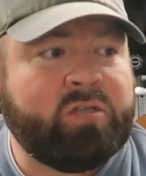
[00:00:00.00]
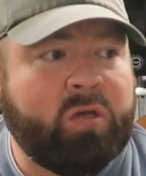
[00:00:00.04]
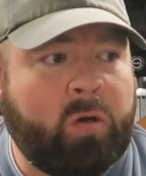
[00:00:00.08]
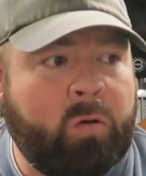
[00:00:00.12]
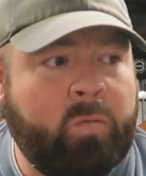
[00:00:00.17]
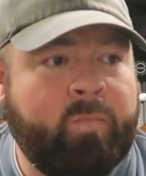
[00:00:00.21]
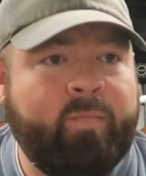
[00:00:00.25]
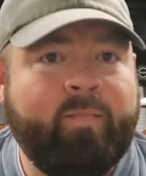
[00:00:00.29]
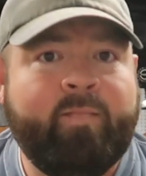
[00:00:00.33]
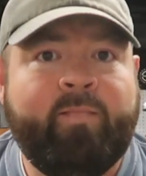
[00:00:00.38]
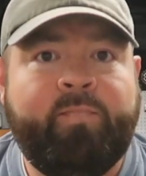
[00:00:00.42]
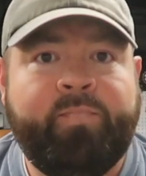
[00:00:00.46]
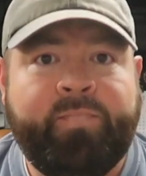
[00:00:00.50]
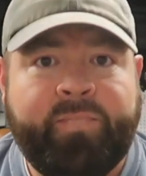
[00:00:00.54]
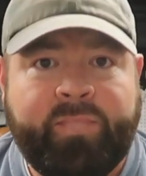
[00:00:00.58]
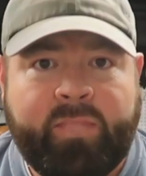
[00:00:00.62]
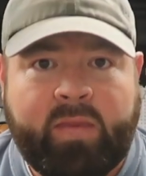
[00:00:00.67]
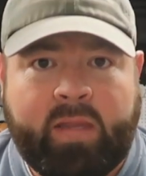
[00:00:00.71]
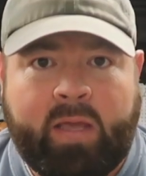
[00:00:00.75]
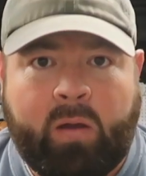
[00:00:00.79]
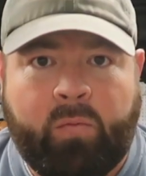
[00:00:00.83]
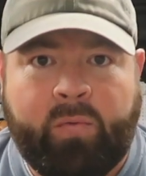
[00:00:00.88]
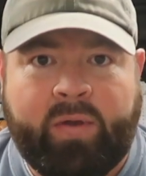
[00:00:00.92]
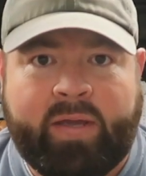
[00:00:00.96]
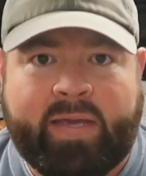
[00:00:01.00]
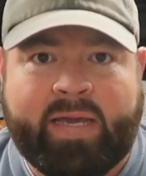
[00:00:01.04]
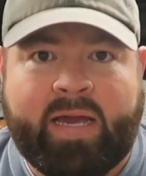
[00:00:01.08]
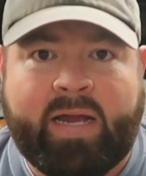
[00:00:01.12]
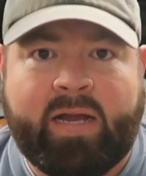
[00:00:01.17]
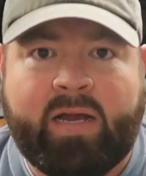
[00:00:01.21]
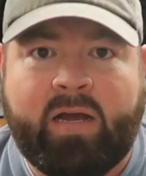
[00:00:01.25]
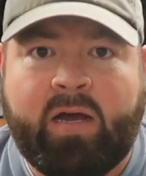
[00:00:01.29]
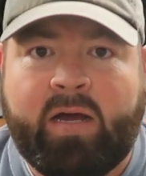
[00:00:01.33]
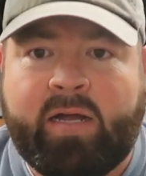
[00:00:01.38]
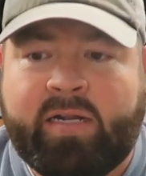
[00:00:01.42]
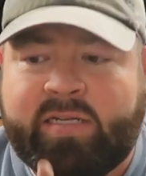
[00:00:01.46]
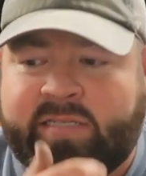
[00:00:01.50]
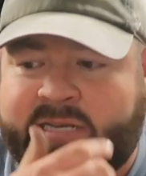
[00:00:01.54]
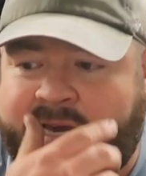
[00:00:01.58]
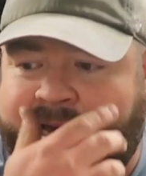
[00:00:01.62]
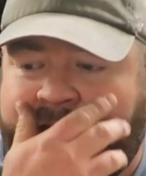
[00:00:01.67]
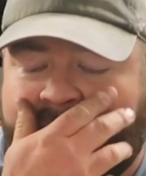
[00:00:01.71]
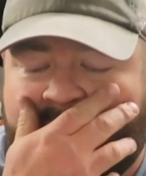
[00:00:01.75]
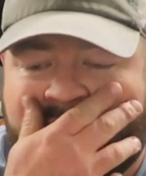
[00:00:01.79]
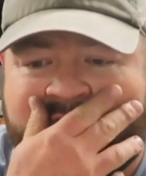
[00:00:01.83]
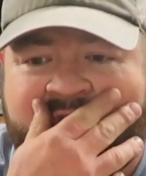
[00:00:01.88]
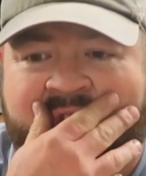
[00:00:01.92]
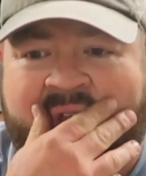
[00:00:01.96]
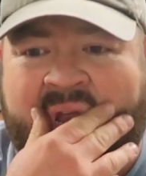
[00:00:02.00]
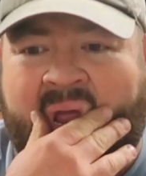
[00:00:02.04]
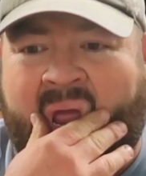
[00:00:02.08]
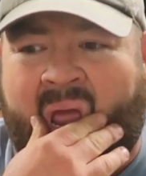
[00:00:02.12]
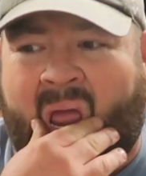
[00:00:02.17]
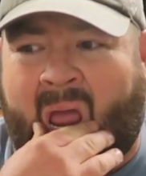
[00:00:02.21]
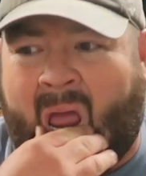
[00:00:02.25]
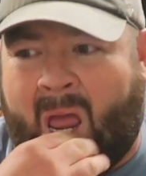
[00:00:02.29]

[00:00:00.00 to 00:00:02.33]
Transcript: So I went and got contacts.